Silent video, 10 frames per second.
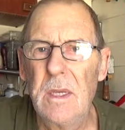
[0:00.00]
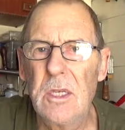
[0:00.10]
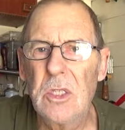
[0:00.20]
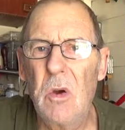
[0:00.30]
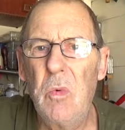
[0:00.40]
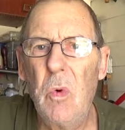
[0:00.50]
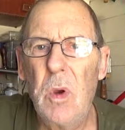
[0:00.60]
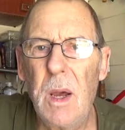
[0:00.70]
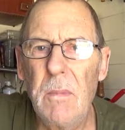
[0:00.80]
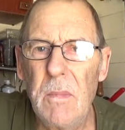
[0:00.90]
So I
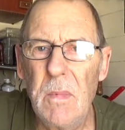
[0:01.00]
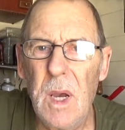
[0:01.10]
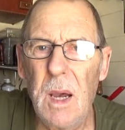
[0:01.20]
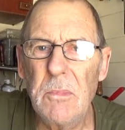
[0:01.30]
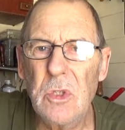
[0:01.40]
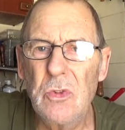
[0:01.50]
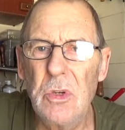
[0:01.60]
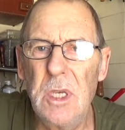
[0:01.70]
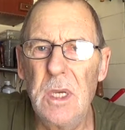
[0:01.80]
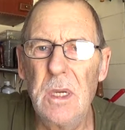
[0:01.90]
walk up the
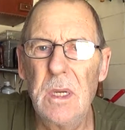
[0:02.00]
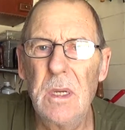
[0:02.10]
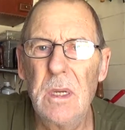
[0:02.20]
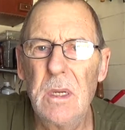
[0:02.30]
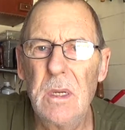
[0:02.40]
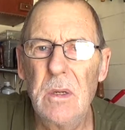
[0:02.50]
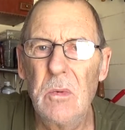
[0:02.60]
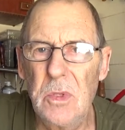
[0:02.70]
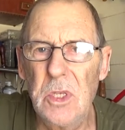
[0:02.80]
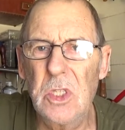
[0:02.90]
street
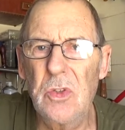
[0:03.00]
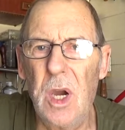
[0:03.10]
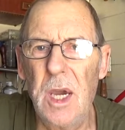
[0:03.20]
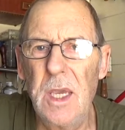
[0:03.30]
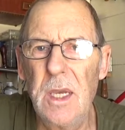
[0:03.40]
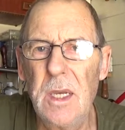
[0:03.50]
with this tray,